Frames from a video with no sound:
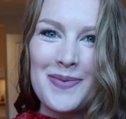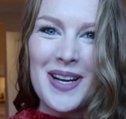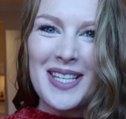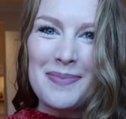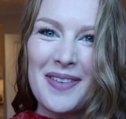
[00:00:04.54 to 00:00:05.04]

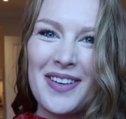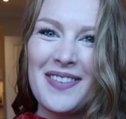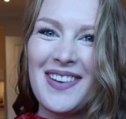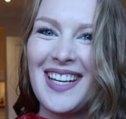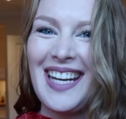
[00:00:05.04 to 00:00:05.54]
What's up
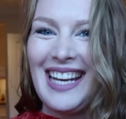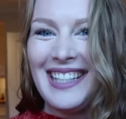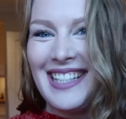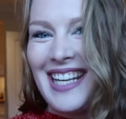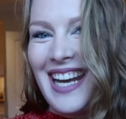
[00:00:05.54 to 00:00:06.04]
everyone?
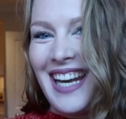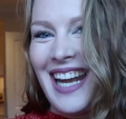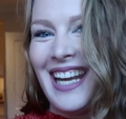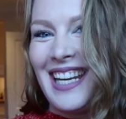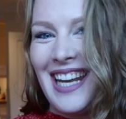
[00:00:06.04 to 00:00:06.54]
It's
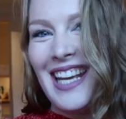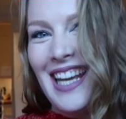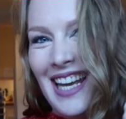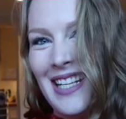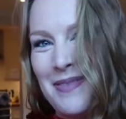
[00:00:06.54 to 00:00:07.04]
Dani.
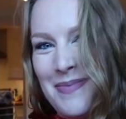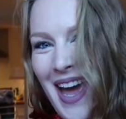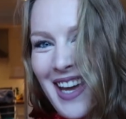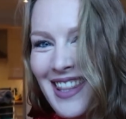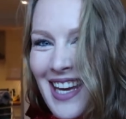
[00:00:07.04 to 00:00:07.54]
Nick is
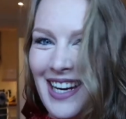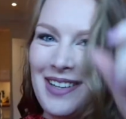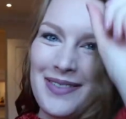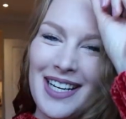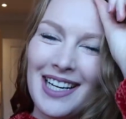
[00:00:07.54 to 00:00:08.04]
back
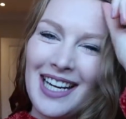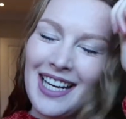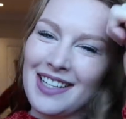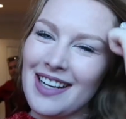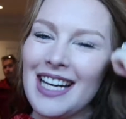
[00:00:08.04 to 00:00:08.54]
there. We are
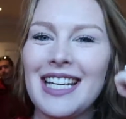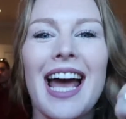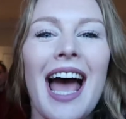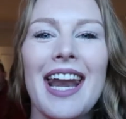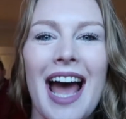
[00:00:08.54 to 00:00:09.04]
getting ready to
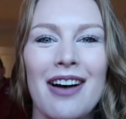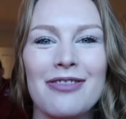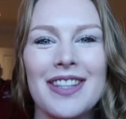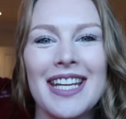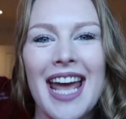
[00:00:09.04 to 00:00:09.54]
head
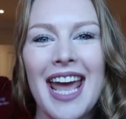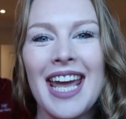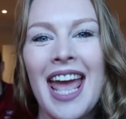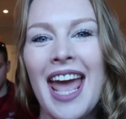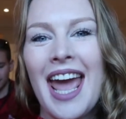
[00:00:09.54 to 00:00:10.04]
out for the
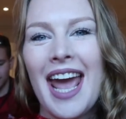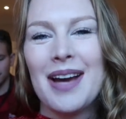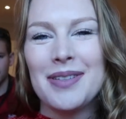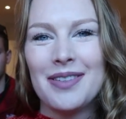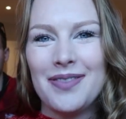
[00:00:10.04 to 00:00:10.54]
day
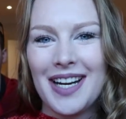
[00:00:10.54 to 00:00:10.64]
and we are